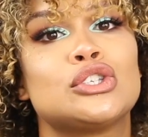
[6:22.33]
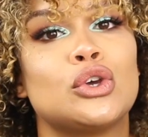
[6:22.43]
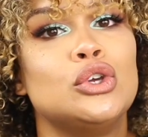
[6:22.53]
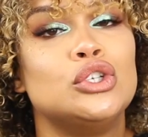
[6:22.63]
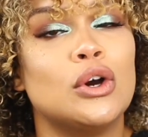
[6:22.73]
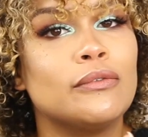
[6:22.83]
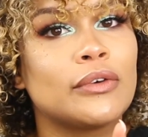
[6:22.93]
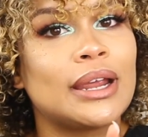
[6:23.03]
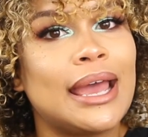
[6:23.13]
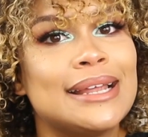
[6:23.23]
so you don't
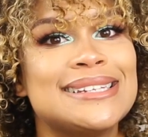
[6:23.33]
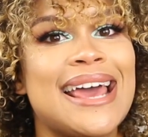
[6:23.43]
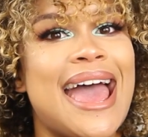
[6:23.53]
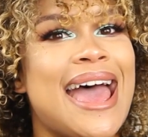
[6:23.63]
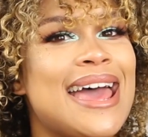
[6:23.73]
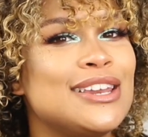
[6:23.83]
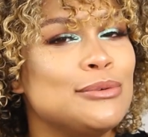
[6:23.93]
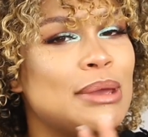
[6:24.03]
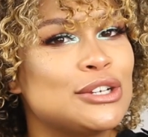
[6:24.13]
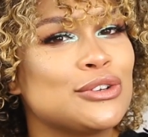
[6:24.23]
forget and
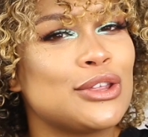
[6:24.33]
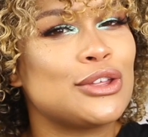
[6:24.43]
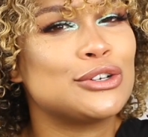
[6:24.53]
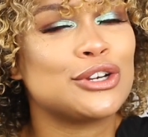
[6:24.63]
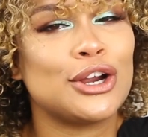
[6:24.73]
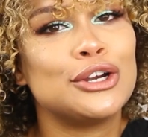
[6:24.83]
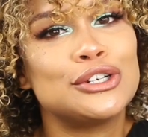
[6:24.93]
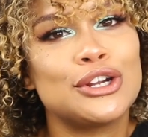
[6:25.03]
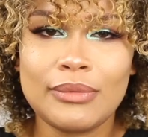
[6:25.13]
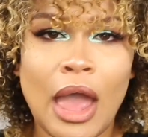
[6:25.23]
you make sure that they're
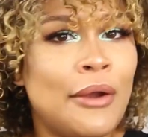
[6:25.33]
charged.